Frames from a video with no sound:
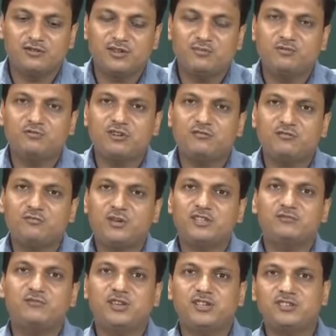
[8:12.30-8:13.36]
if one
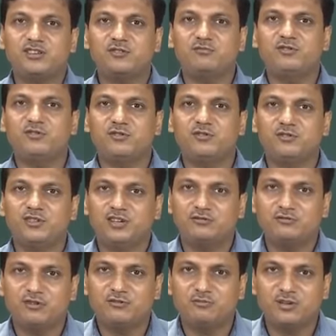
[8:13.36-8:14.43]
phase mixture, if we know that
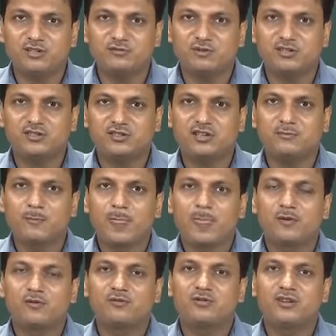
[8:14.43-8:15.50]
one phase mixture,
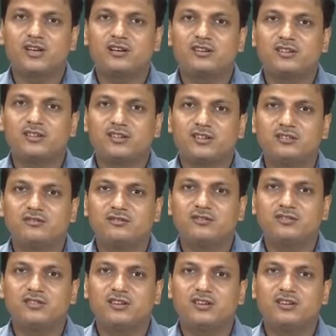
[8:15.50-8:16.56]
we can
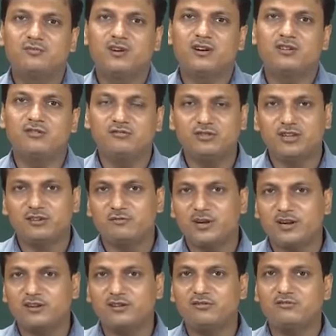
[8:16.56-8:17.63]
using the Leber rule we can
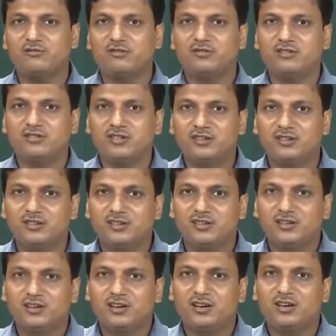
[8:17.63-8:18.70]
find out what is the
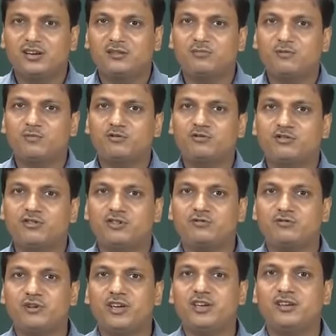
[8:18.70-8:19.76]

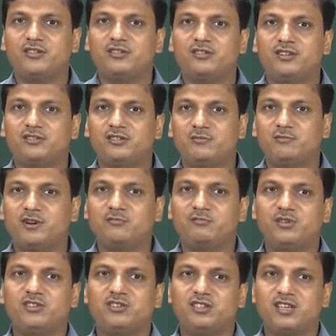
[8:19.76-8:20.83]
proportionate way the different
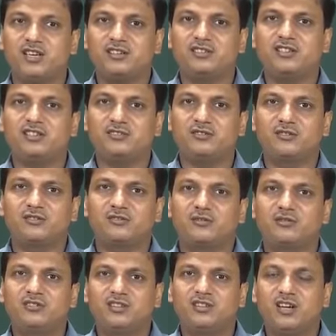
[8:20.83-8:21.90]
phases exist
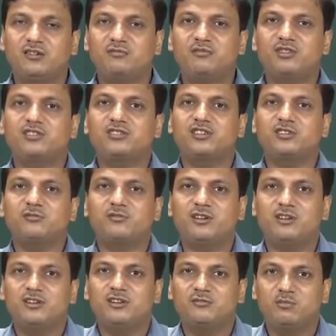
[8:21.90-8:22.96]
within the mixture of
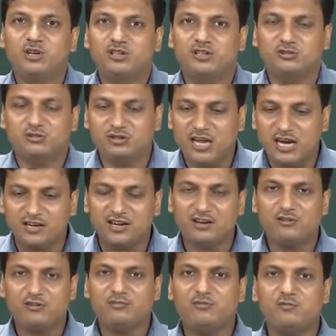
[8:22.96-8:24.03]
the phases. So, that
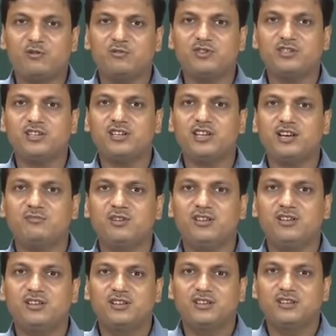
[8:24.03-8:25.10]
kind of information can
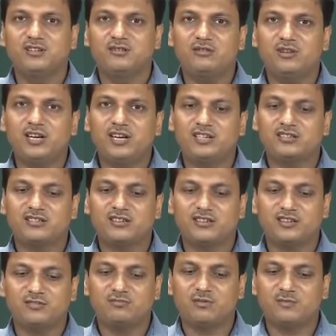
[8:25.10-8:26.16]
be well
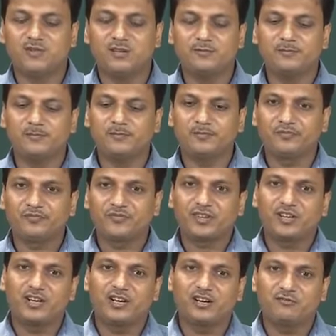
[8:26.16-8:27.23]
extracted from the
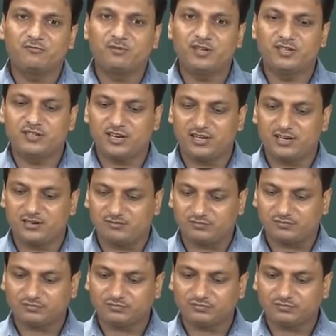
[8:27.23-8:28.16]
phase diagram.